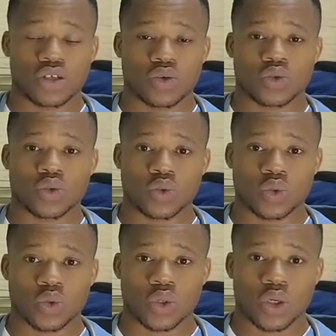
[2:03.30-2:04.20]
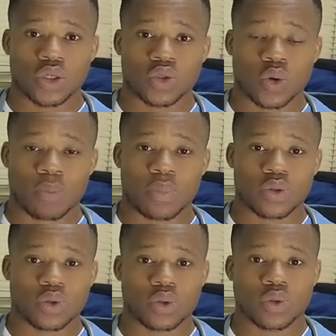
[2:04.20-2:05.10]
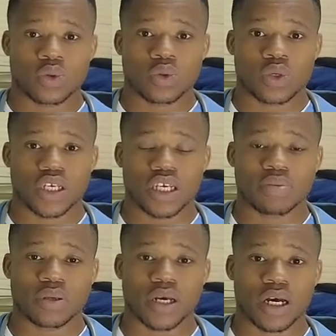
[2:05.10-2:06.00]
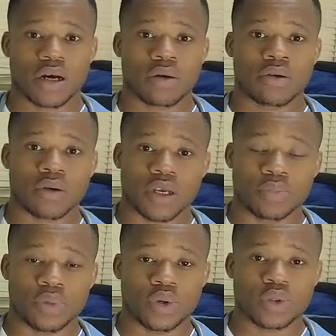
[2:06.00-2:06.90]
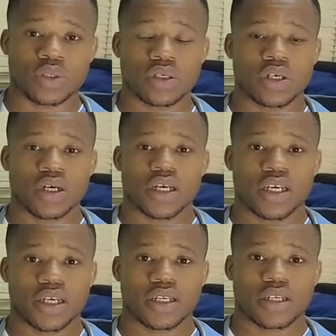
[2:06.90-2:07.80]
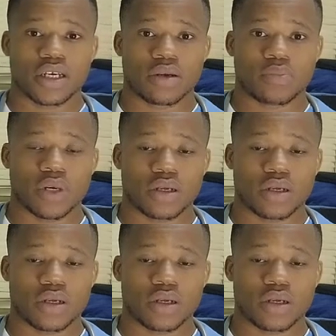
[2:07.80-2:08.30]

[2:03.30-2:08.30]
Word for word: you know to to to keep uh, a bone in a,